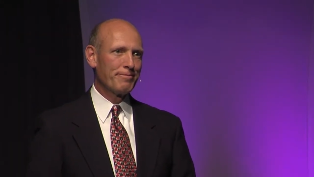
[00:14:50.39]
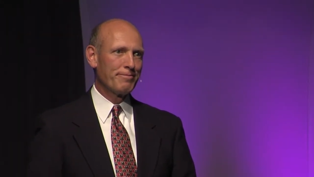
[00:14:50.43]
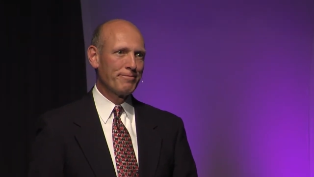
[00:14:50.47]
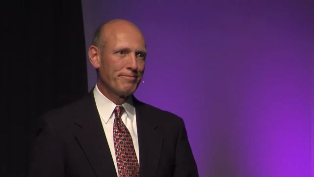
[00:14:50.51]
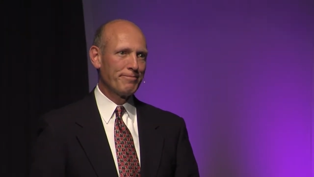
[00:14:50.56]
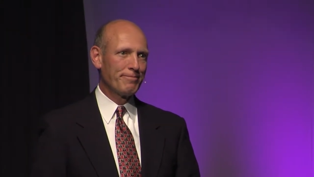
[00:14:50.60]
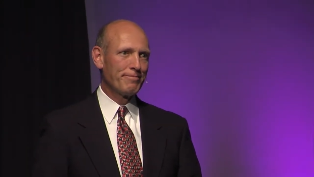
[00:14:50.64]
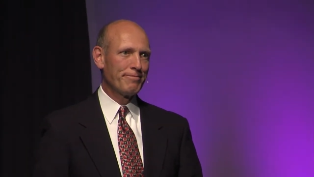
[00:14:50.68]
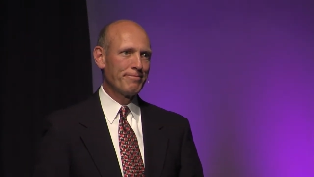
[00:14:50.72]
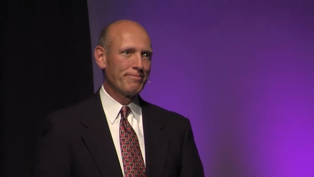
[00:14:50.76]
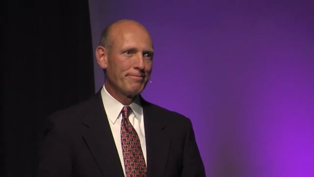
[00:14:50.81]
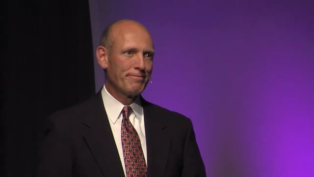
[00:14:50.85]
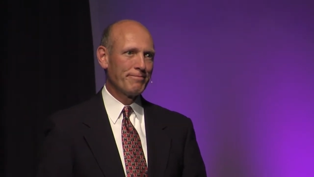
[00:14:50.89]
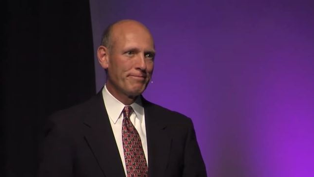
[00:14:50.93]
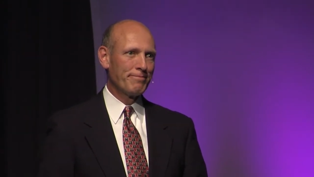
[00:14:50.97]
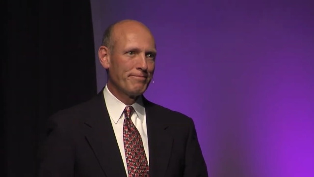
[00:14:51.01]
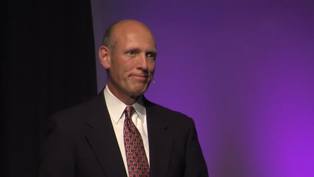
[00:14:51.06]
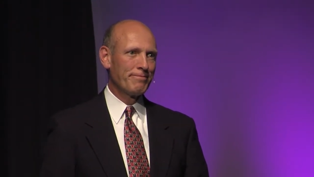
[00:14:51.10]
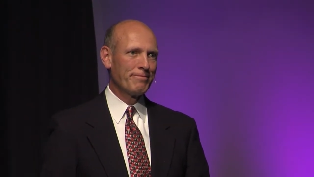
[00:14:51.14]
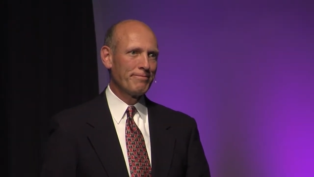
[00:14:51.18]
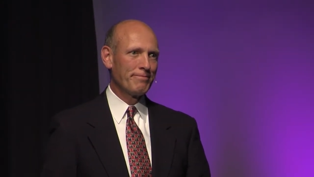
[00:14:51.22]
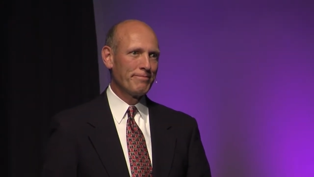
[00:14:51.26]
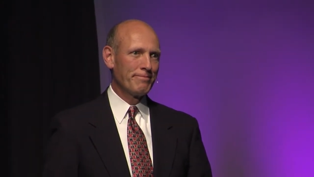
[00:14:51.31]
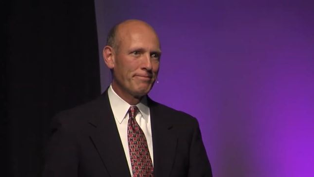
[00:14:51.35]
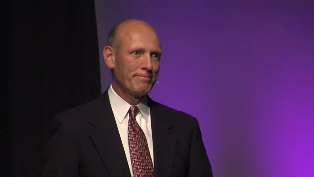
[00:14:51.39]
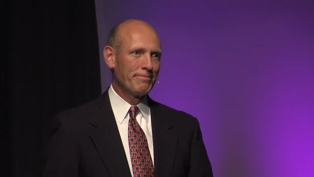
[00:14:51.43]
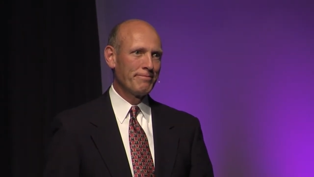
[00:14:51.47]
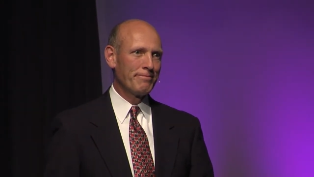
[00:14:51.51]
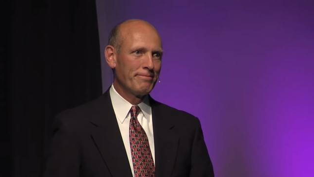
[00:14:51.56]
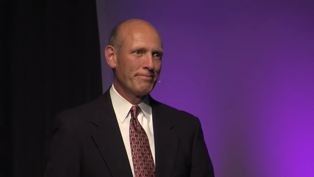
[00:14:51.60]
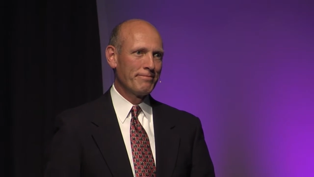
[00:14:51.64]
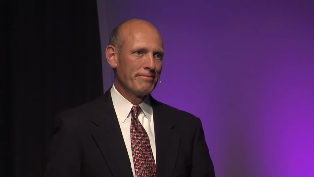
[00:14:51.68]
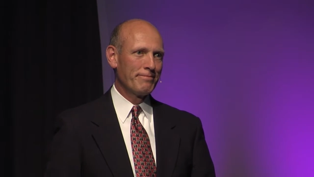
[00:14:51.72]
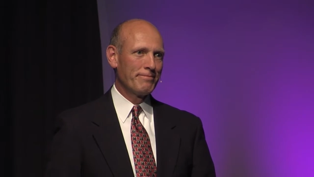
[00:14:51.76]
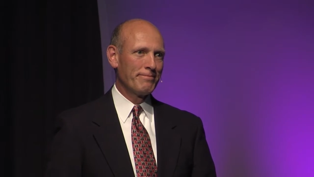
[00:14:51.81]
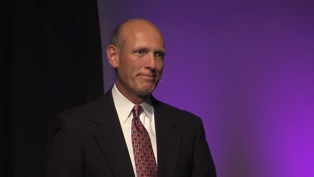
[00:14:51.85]

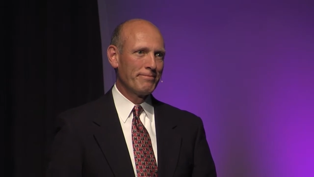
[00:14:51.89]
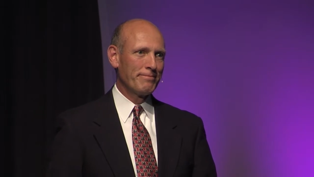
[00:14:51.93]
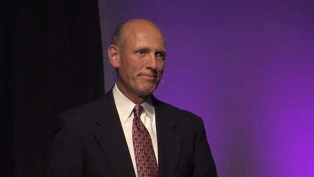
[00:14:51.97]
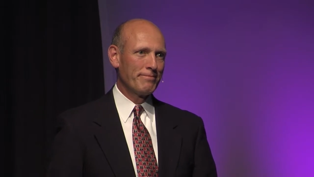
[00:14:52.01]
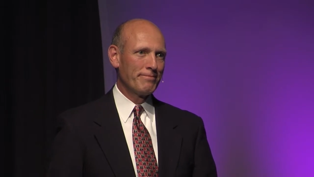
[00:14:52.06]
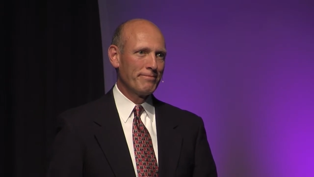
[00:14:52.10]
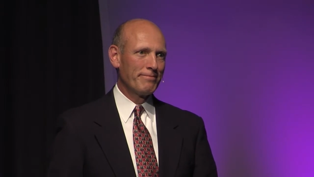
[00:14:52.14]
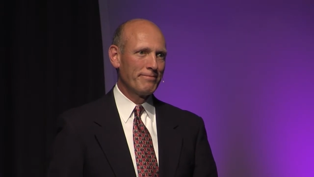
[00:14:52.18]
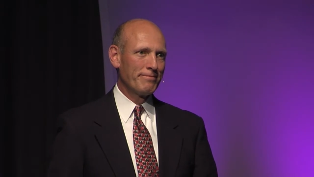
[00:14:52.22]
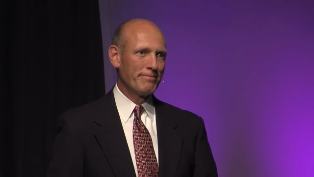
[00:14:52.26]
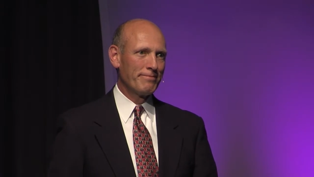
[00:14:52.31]
(no one is talking)